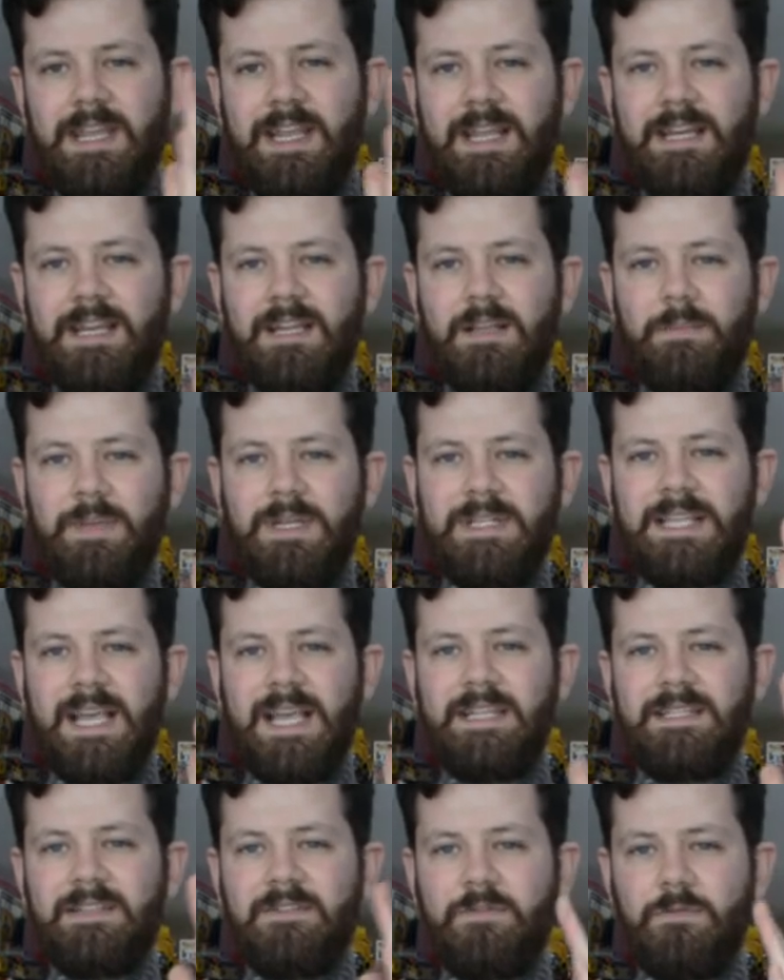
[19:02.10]
it a little bit
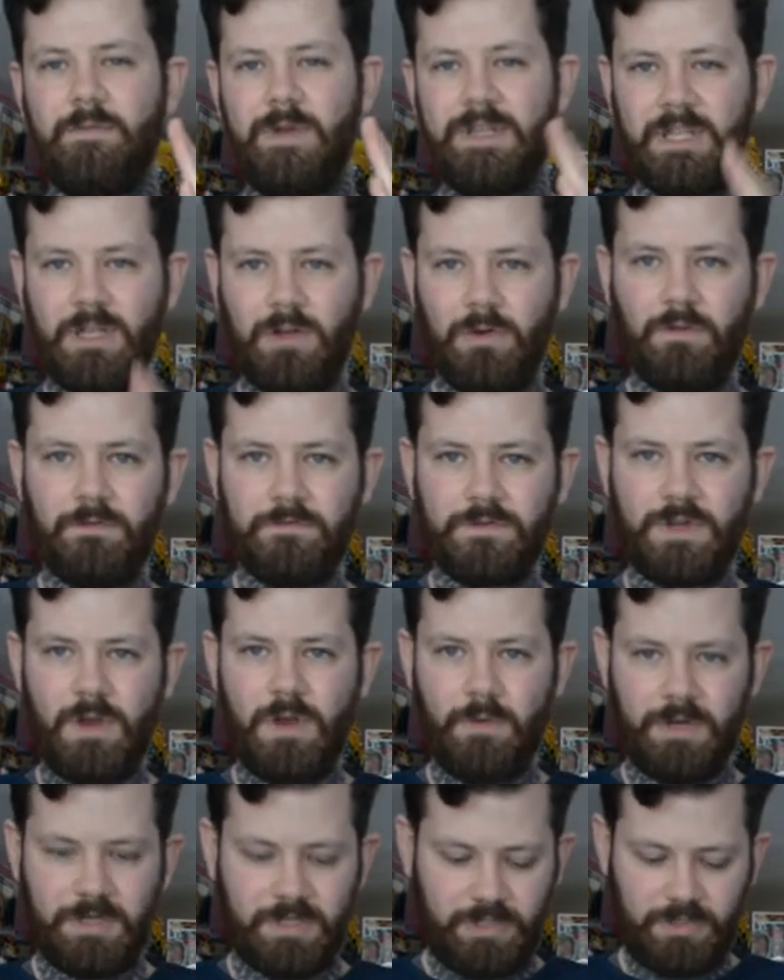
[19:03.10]
tighter for when the gloves
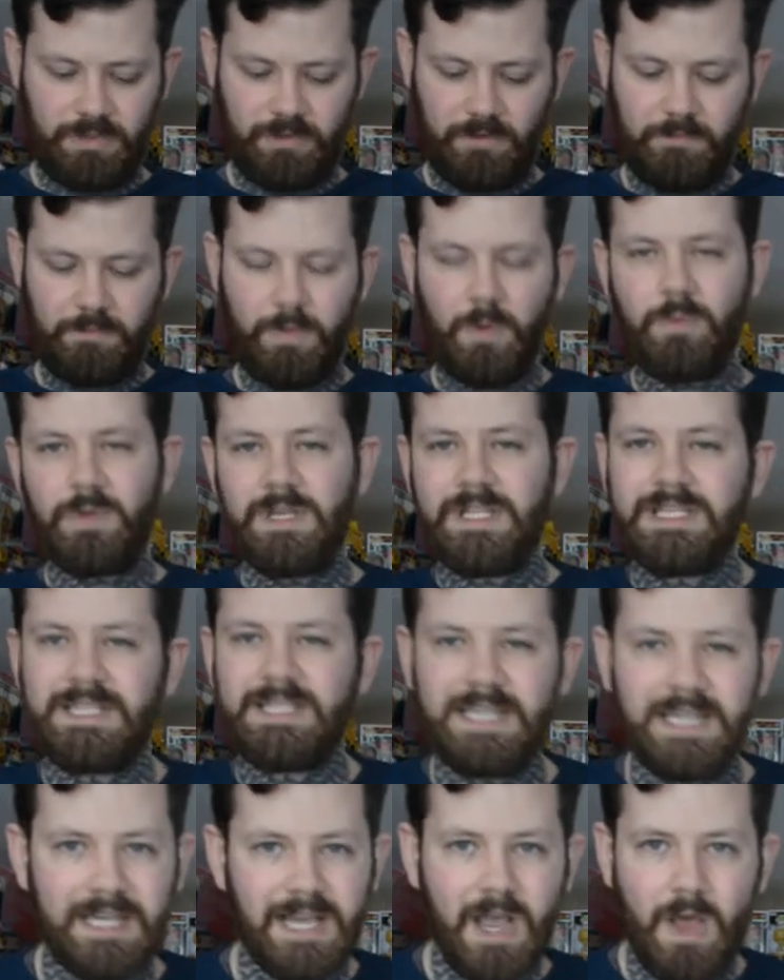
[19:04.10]
go on and stuff but we'll
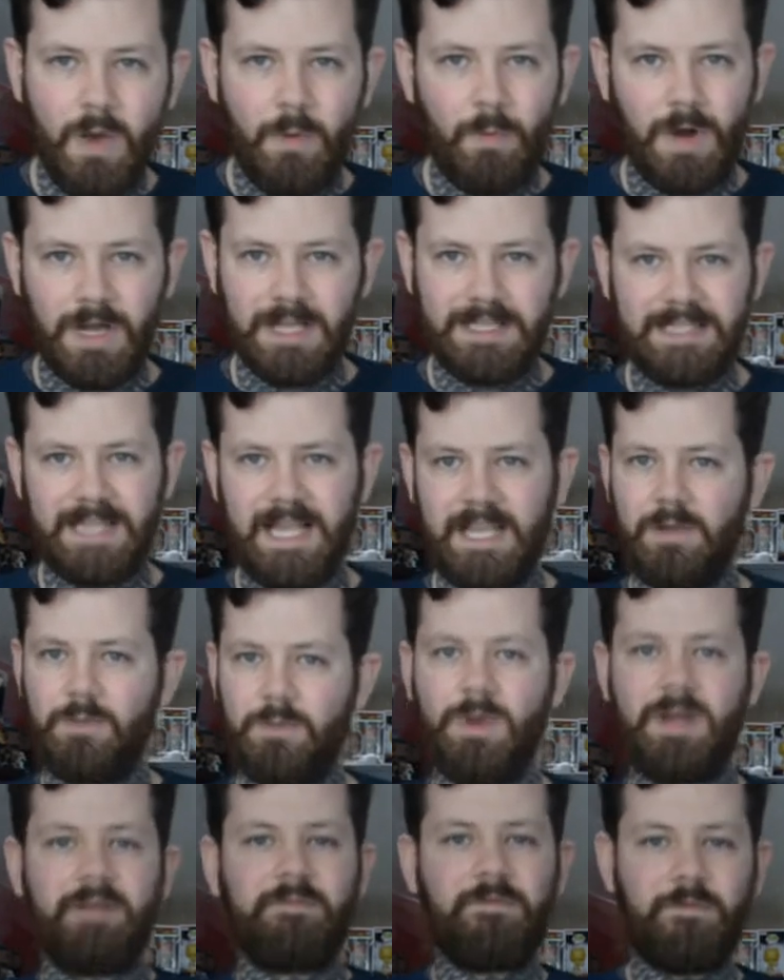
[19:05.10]
see what it's like
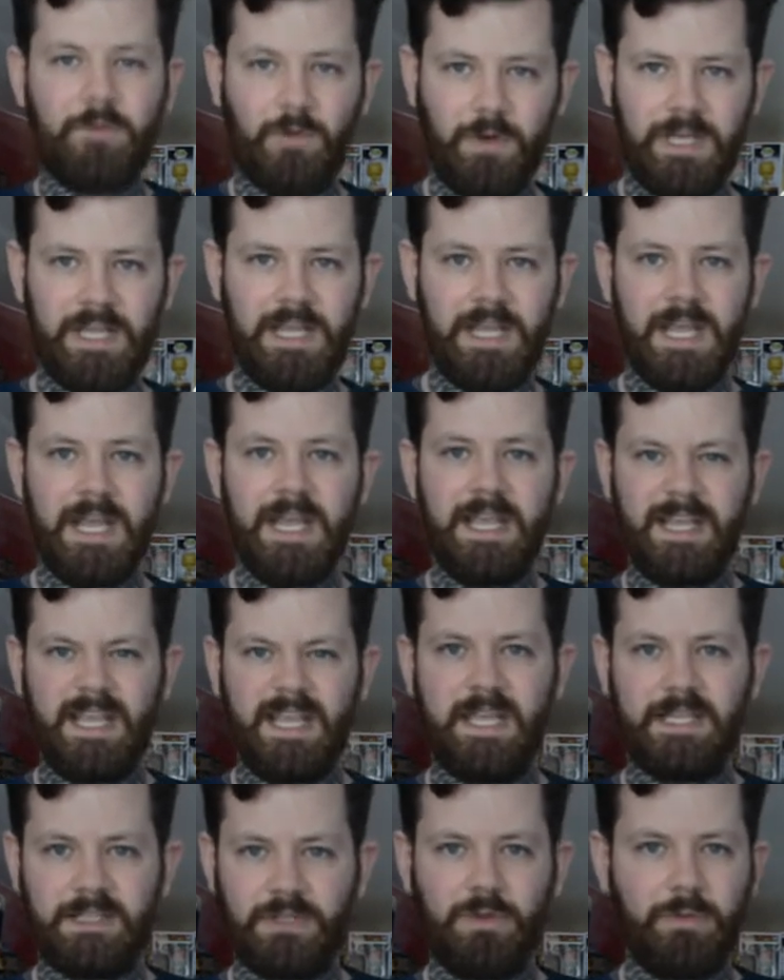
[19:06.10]
when I'm fully
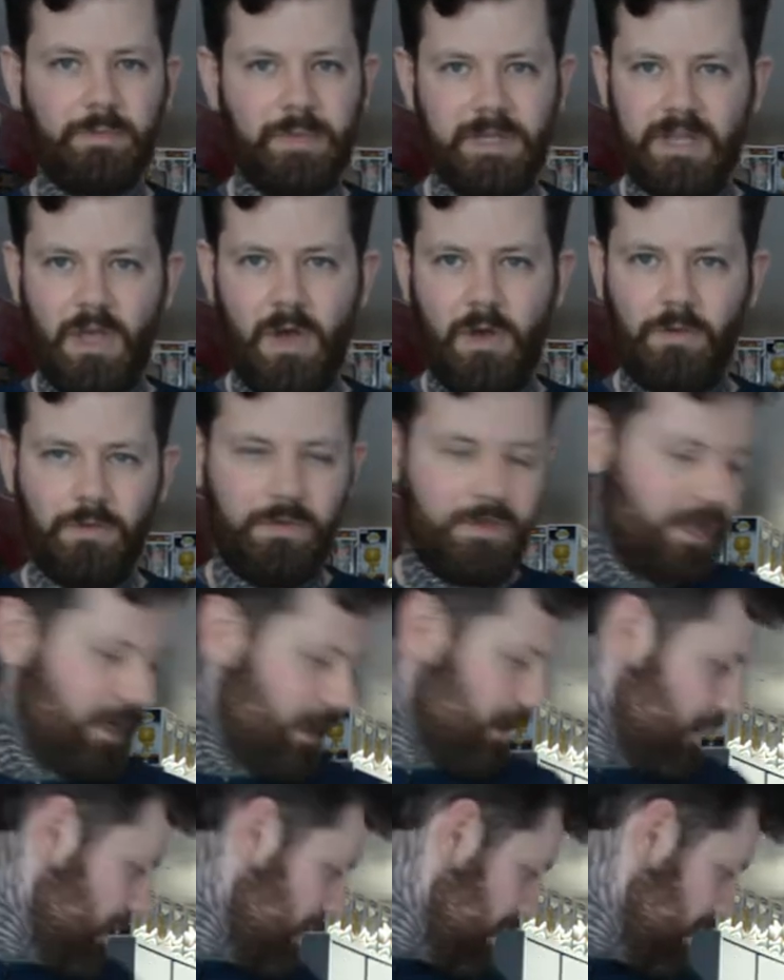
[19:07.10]
kitted up in the whole thing